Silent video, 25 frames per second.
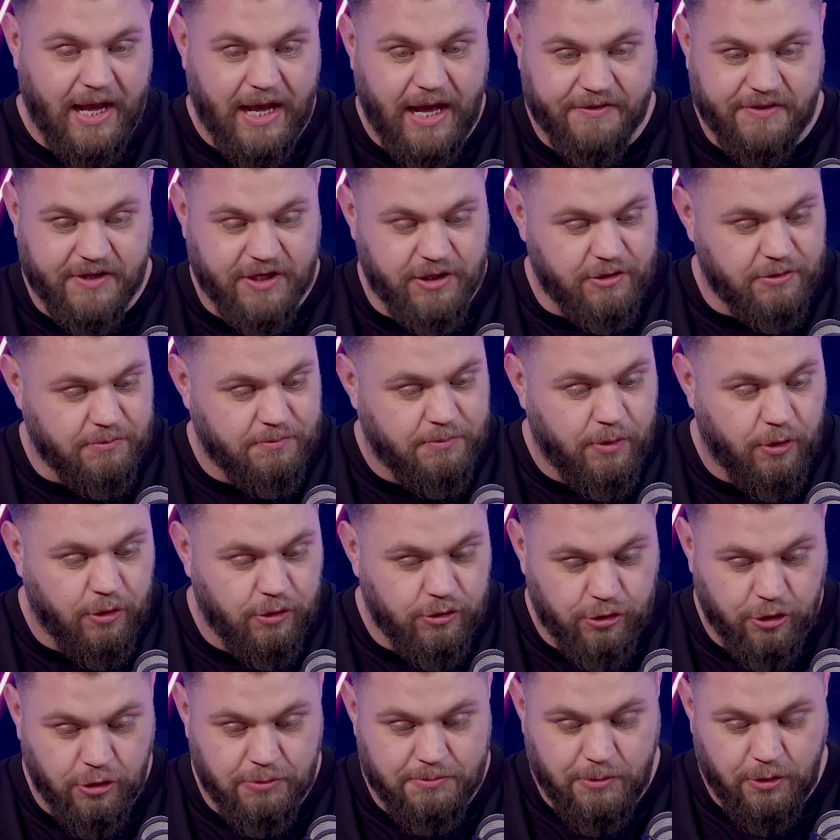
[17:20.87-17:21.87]
I think you mo-
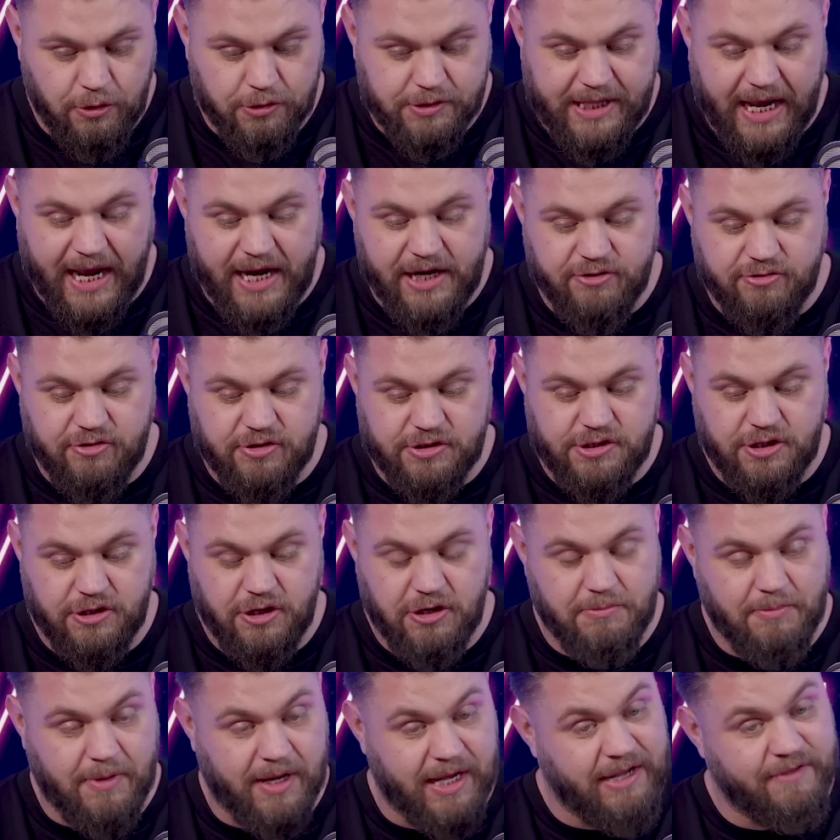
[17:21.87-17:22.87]
look more dangerous than
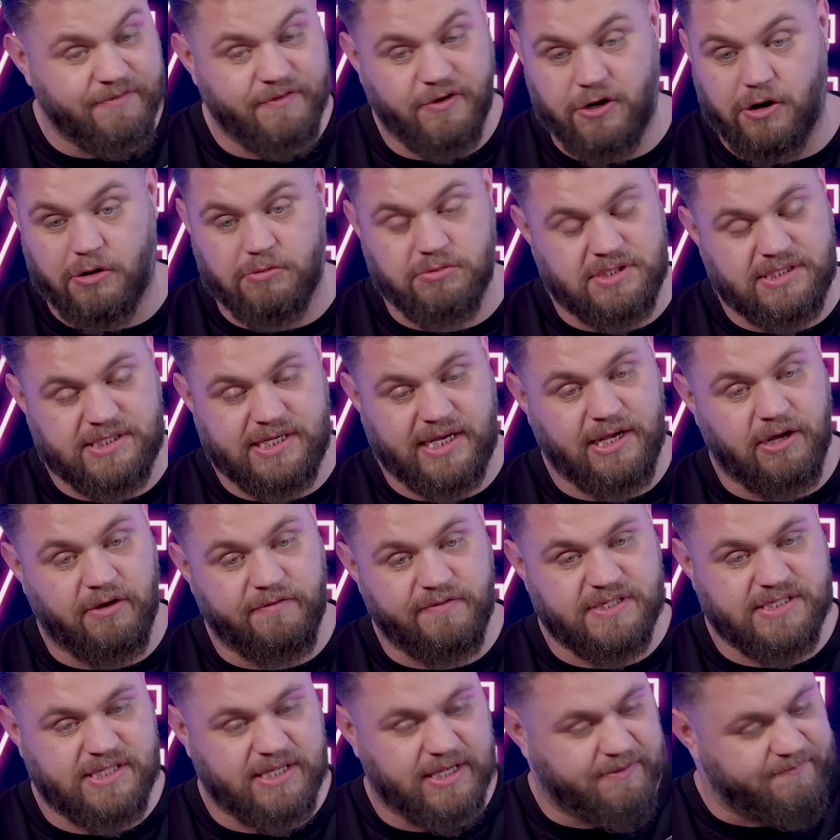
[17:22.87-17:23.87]
them, even though City
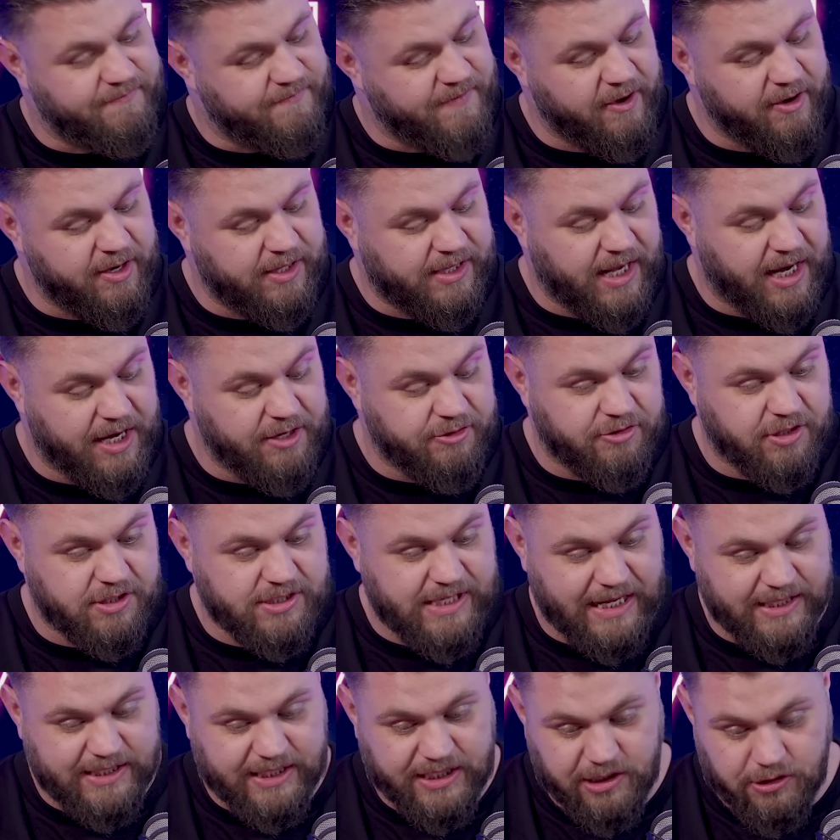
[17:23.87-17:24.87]
obviously are very
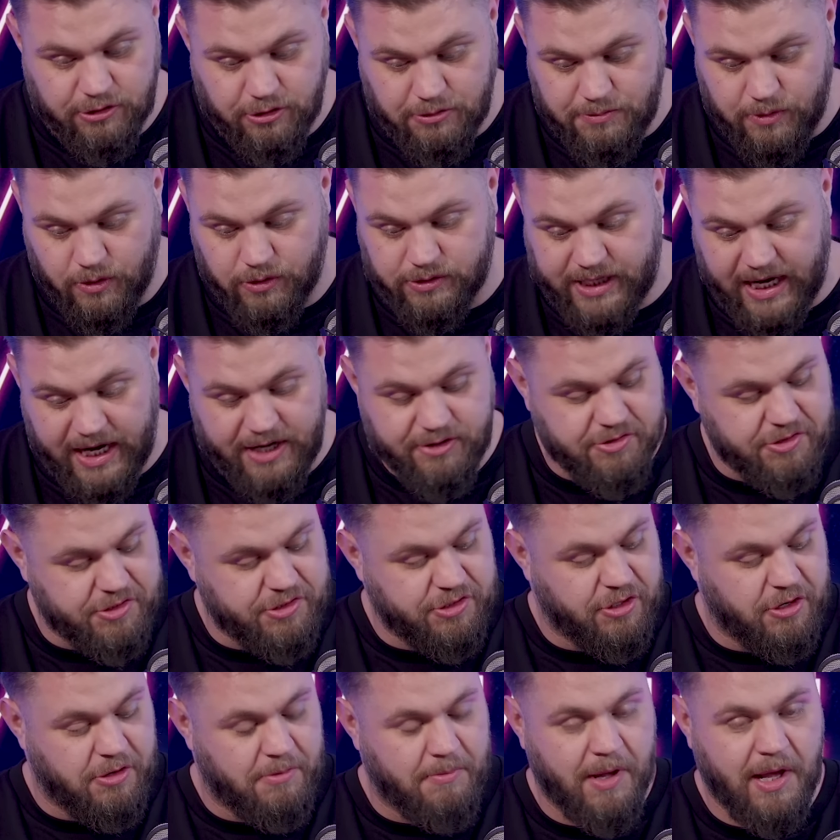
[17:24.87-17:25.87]
dangerous. I think you look more dangerous
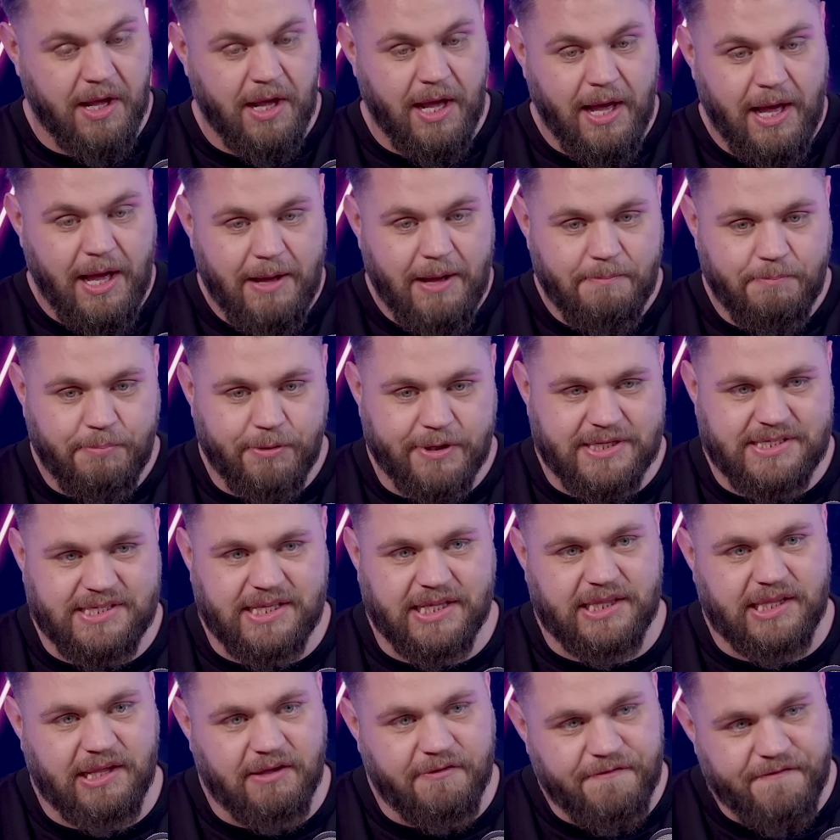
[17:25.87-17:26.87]
than them but it's
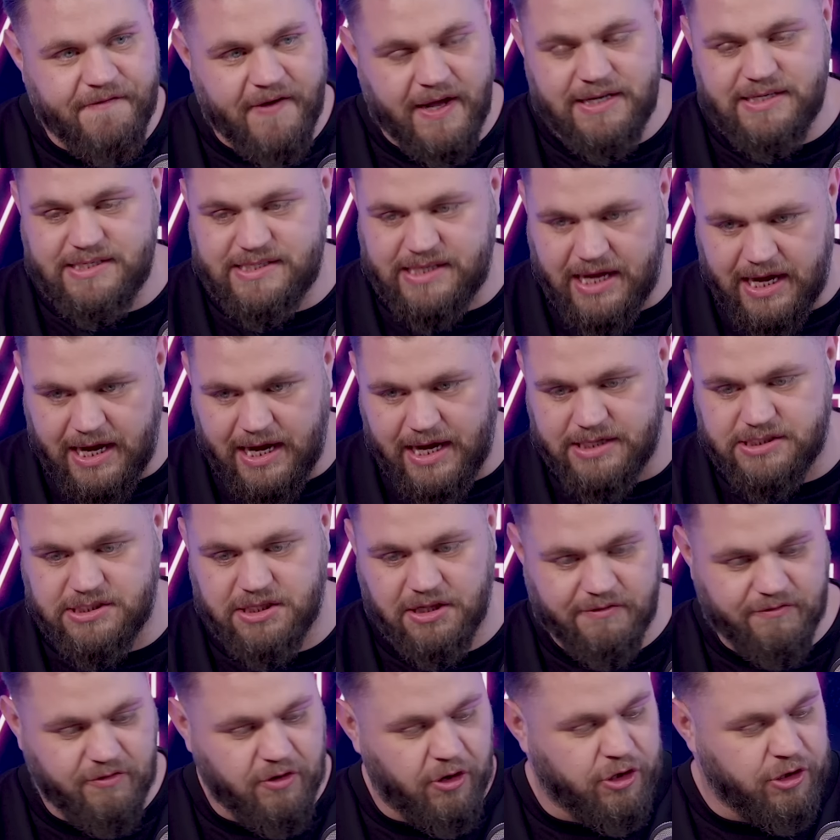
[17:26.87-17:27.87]
the defence that
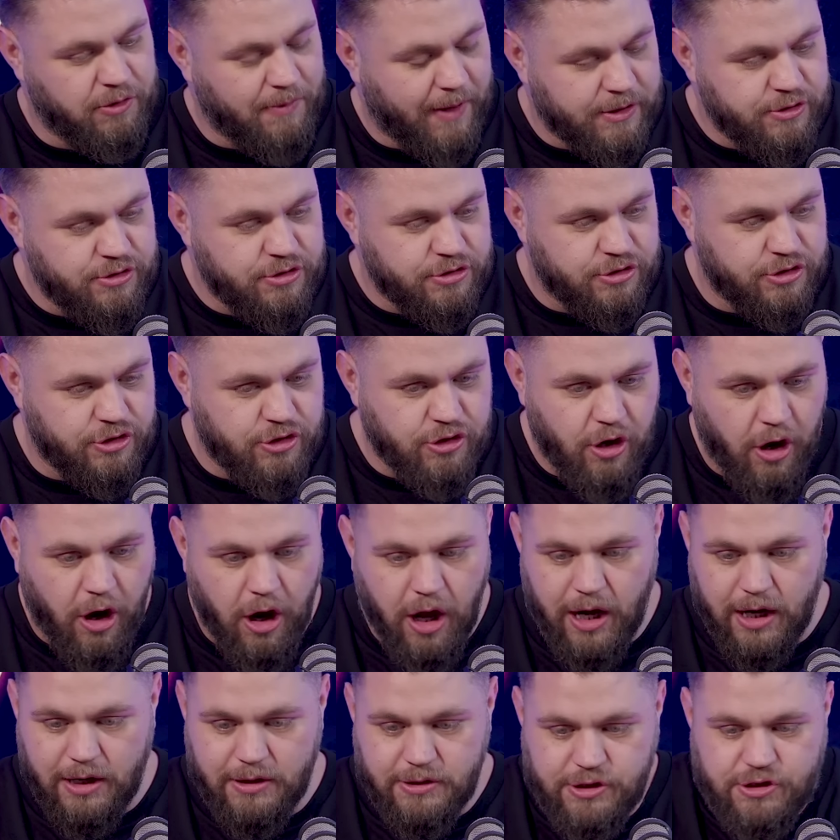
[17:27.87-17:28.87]
Arsenal have got. You are just
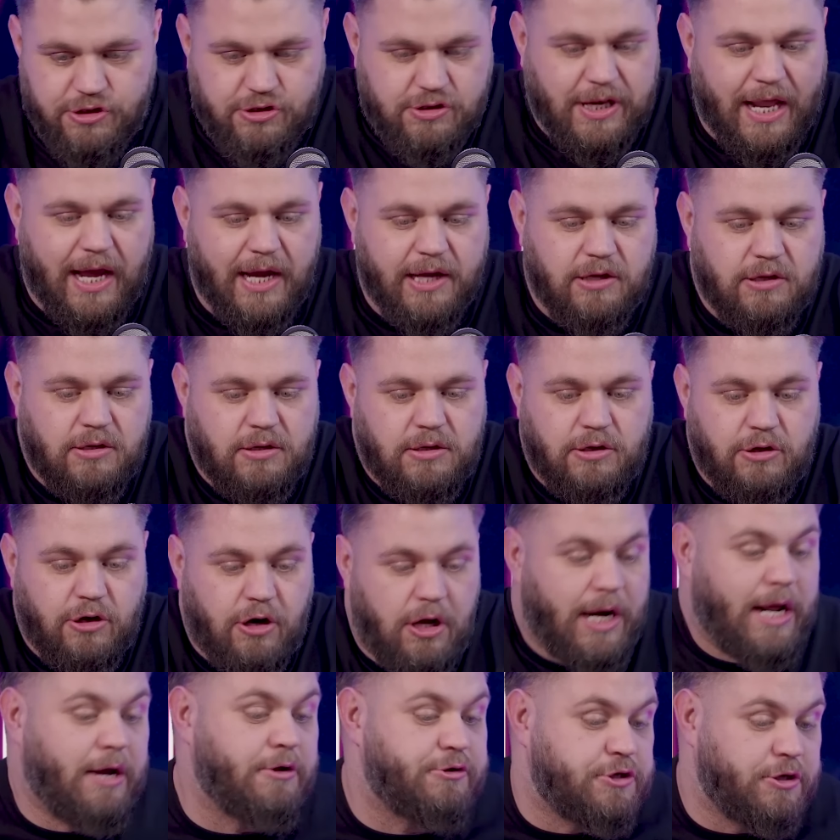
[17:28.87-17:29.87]
not just like you're
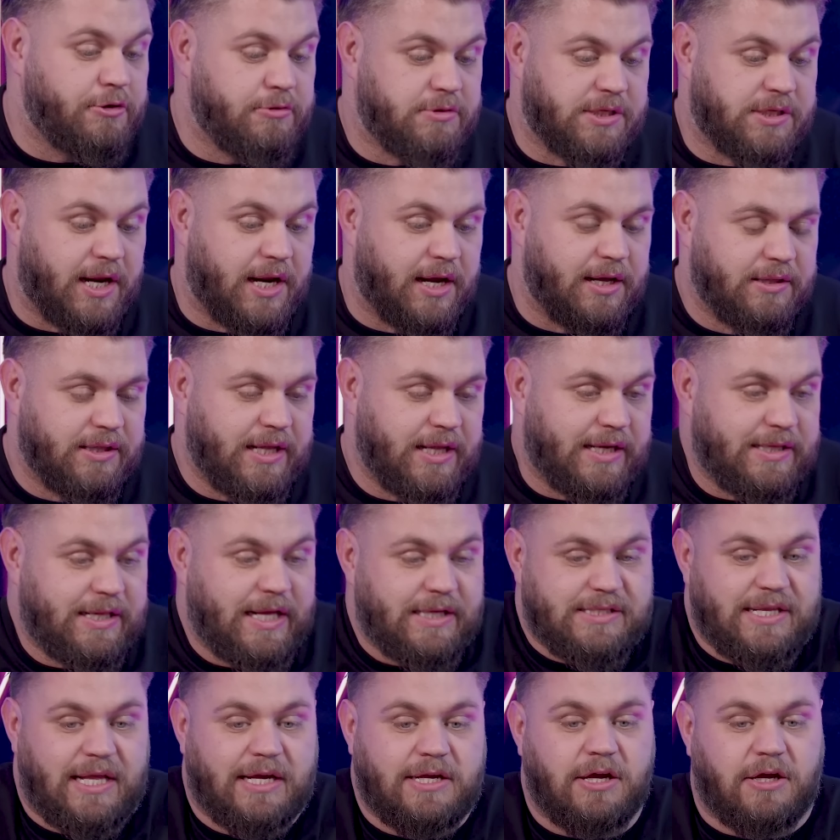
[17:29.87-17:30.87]
not allowed to shoot today. That,
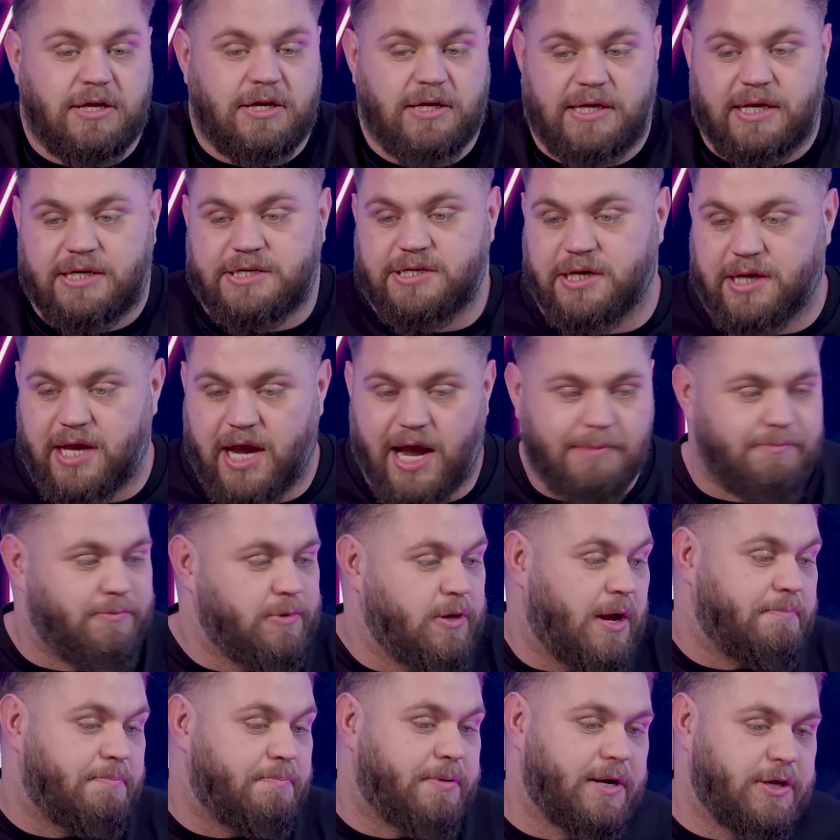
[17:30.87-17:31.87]
that's like a condition game.
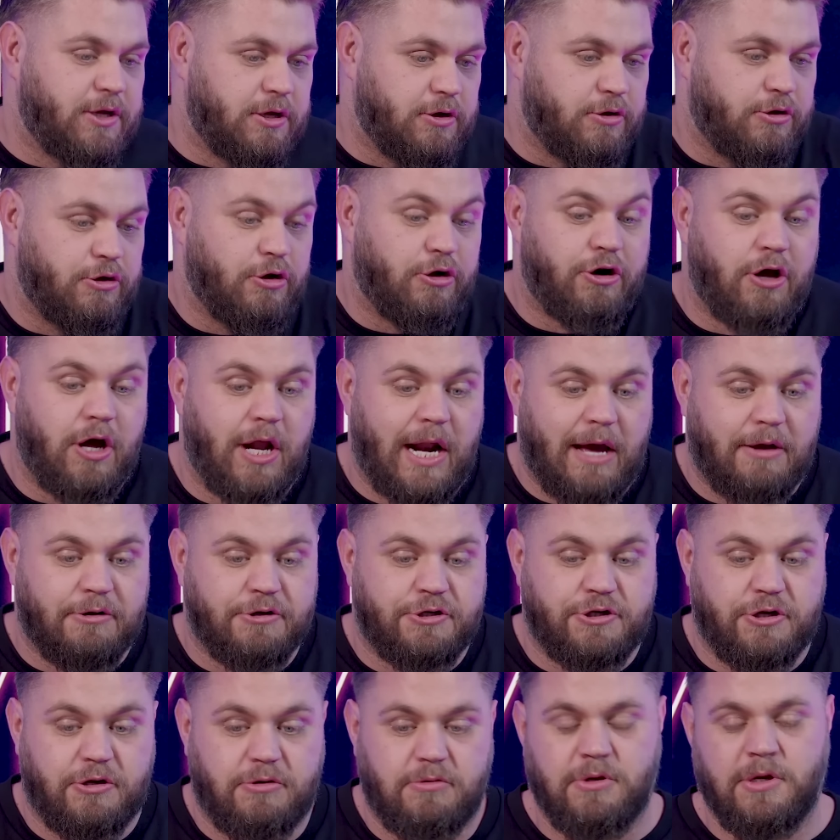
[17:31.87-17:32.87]
You mm. You're not allowed to
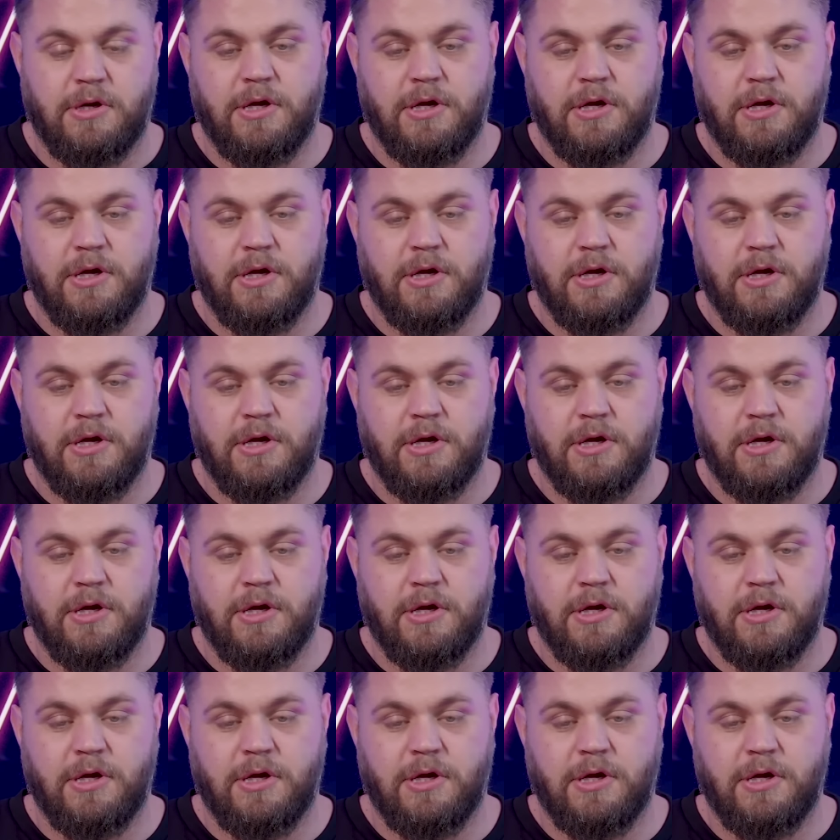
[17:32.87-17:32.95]
shoot.